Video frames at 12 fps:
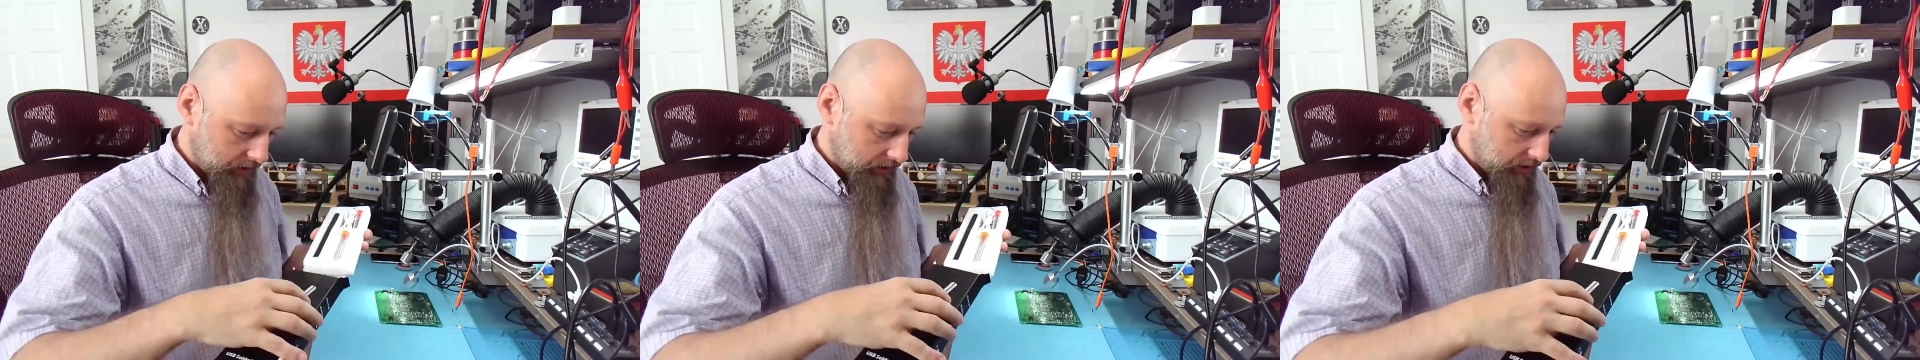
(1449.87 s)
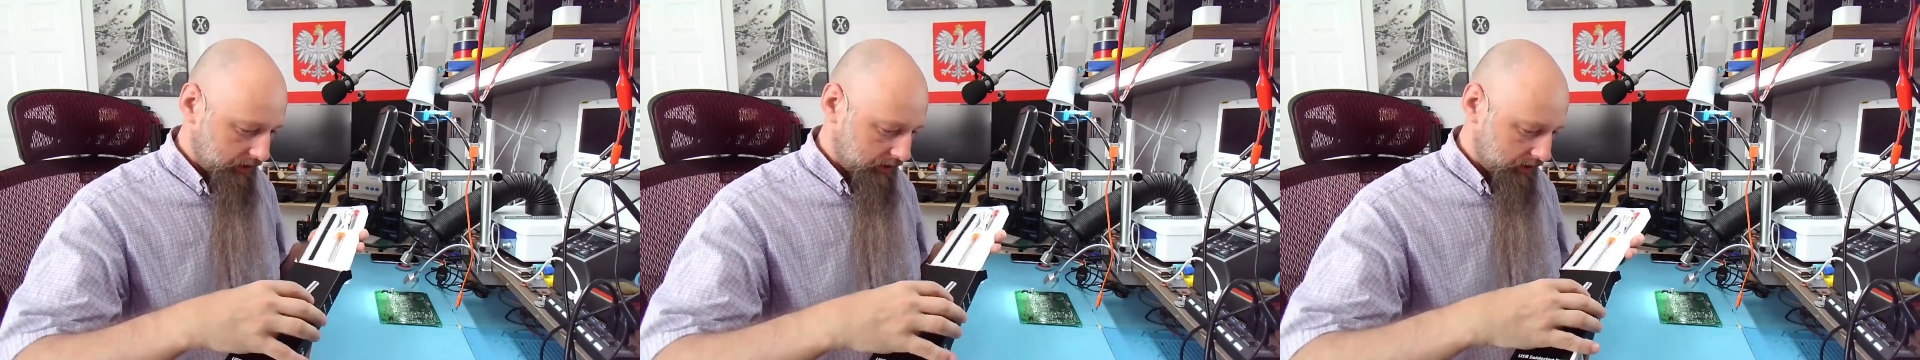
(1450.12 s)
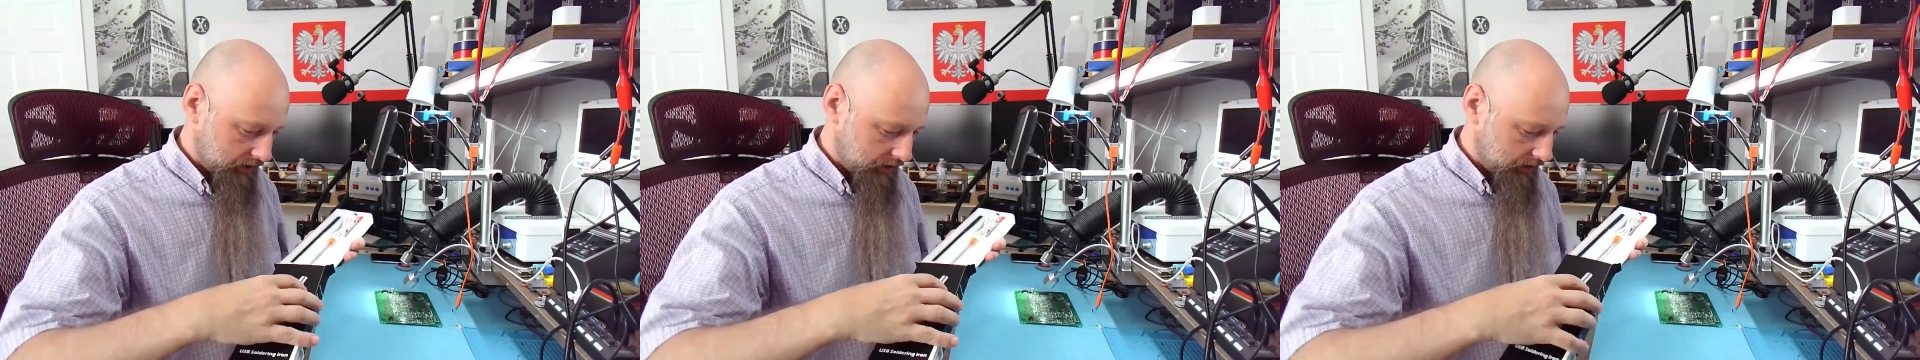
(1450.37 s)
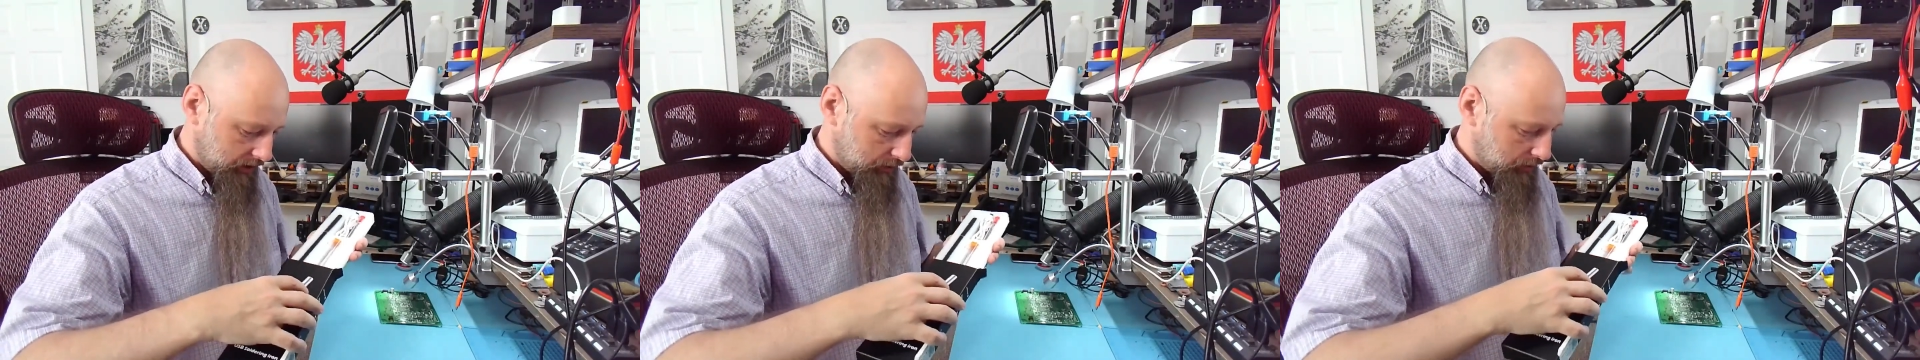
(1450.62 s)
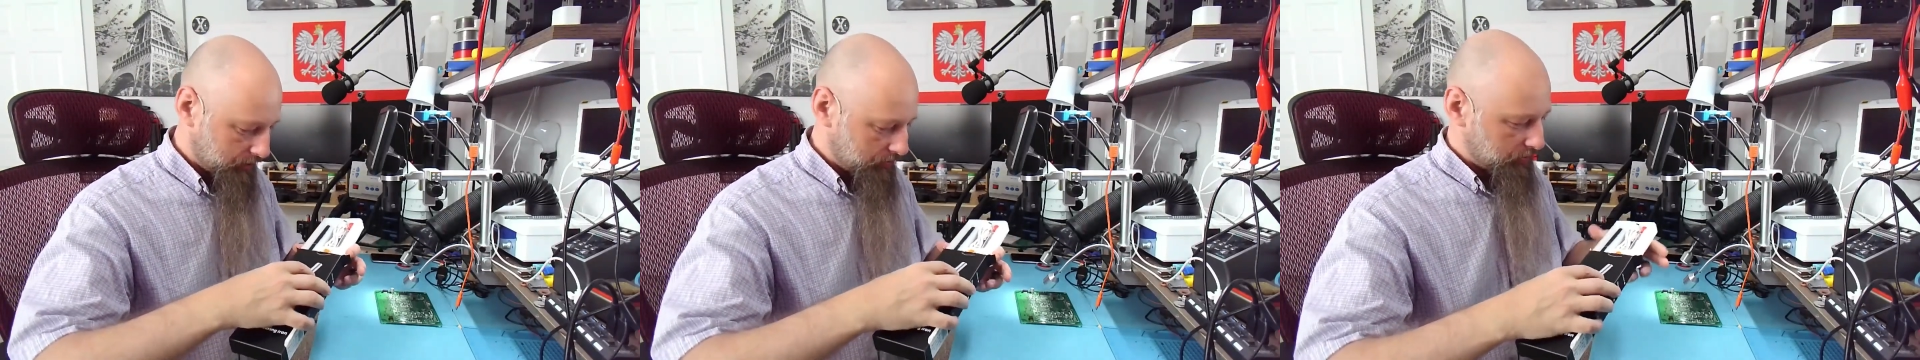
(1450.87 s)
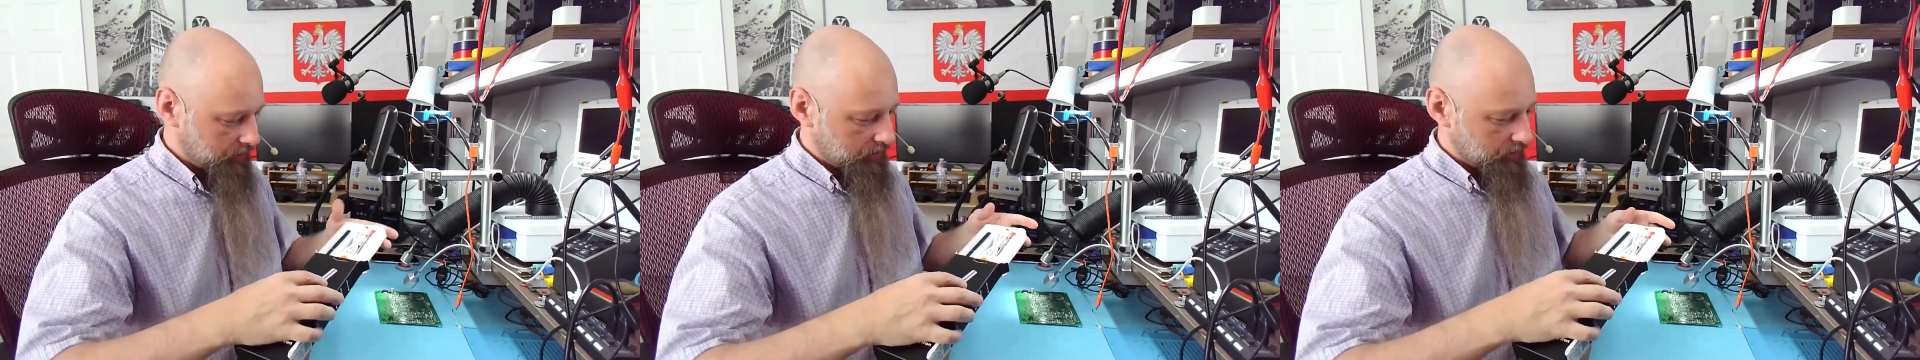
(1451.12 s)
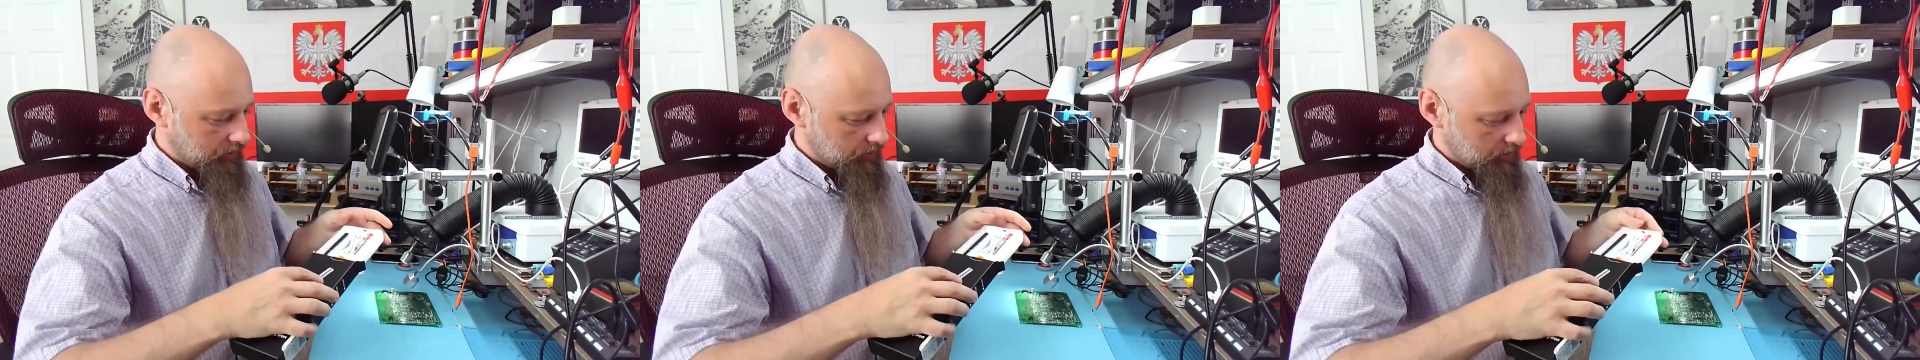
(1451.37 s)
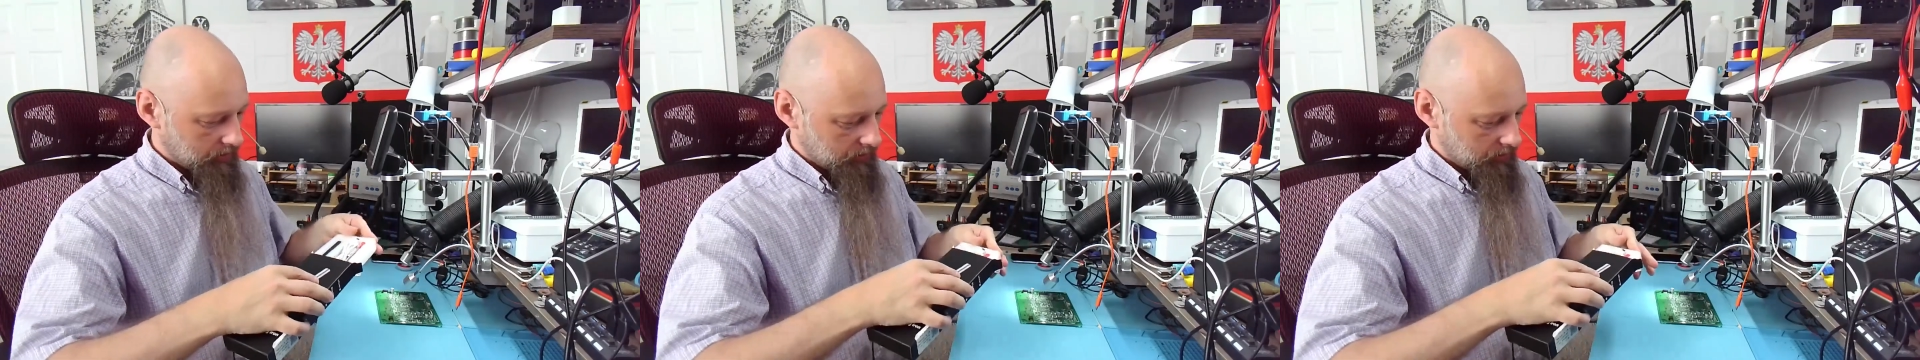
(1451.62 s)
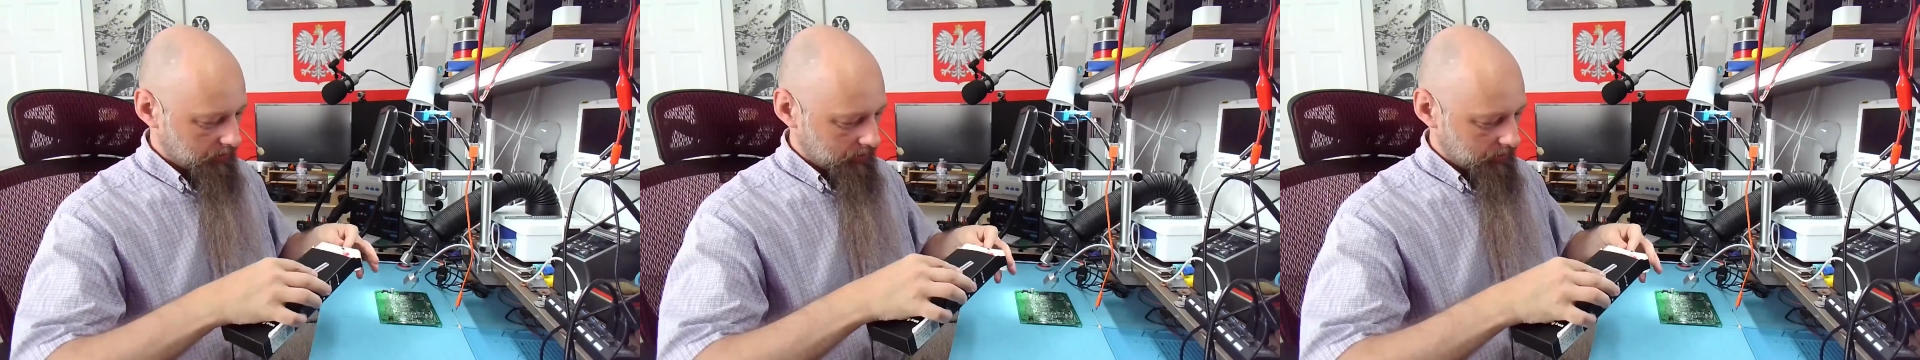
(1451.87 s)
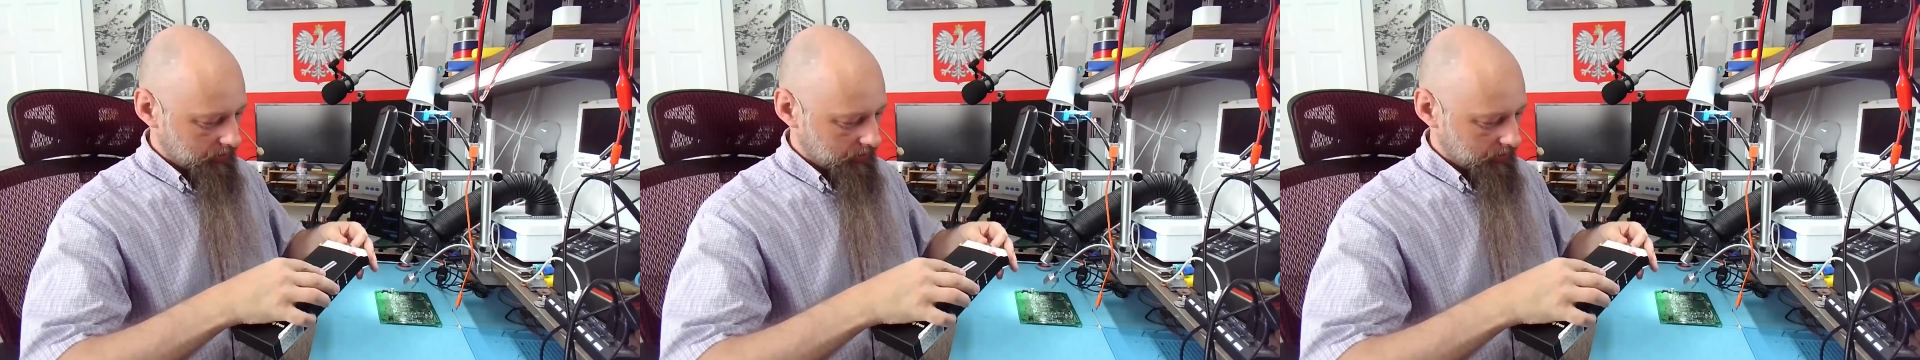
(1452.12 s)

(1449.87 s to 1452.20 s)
It would be, yeah,